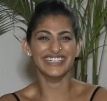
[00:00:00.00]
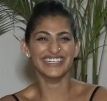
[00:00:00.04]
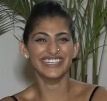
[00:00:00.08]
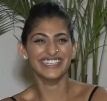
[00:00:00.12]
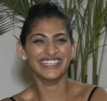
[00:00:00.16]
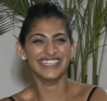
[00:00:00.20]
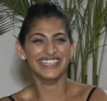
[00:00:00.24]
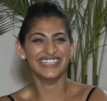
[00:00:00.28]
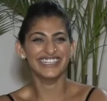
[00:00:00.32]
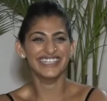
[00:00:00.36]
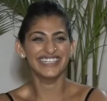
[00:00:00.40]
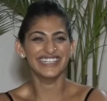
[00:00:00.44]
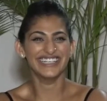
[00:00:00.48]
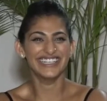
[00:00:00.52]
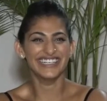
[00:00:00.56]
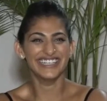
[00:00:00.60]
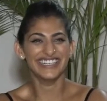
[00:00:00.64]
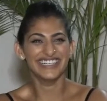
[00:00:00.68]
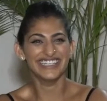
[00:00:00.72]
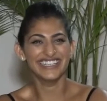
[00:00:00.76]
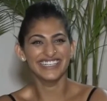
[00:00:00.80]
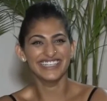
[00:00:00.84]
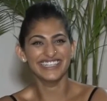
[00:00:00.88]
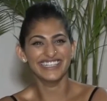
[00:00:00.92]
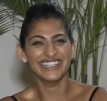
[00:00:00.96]

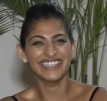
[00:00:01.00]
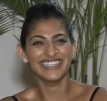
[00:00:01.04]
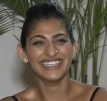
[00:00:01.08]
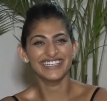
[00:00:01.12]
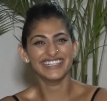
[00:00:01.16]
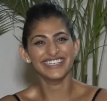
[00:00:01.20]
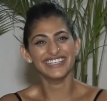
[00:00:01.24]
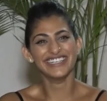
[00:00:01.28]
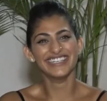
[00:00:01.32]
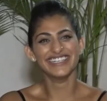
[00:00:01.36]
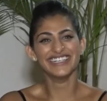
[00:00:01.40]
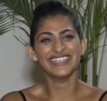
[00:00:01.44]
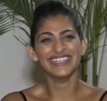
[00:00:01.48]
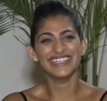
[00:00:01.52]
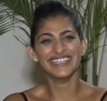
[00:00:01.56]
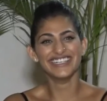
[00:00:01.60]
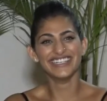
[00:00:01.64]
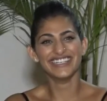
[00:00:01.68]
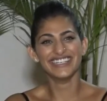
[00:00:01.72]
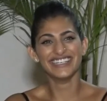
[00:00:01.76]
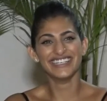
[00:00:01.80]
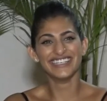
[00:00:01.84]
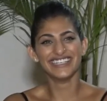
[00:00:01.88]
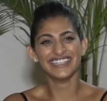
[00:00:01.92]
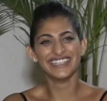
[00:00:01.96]

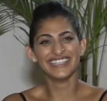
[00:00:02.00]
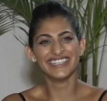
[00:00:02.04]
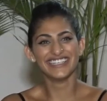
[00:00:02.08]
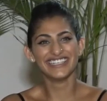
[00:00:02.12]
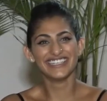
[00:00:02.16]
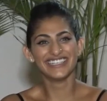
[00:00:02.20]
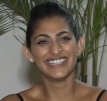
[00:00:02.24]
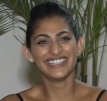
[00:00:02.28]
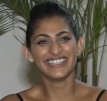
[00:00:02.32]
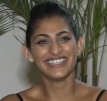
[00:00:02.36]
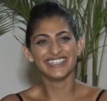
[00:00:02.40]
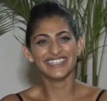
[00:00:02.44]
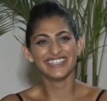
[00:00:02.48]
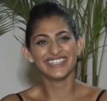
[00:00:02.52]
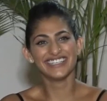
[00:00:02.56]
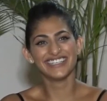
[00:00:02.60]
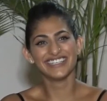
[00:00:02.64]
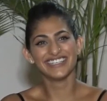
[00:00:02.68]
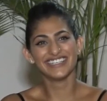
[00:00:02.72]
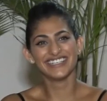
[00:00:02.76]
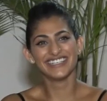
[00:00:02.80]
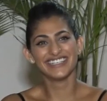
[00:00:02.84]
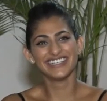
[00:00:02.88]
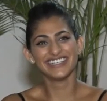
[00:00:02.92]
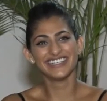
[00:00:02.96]

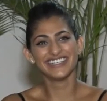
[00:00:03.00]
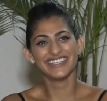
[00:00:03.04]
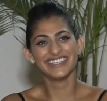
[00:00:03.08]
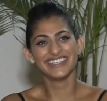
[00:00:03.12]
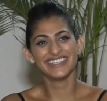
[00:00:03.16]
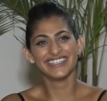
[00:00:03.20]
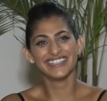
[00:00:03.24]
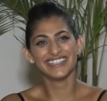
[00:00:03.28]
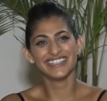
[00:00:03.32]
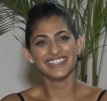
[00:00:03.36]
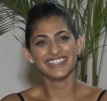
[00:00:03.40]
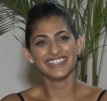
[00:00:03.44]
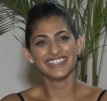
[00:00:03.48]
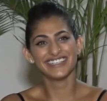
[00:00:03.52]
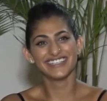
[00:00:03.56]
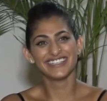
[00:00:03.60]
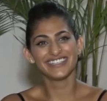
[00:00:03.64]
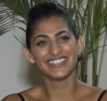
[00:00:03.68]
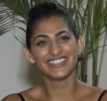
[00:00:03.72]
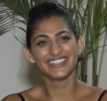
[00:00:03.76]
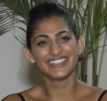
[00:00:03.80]
Nobody speaks.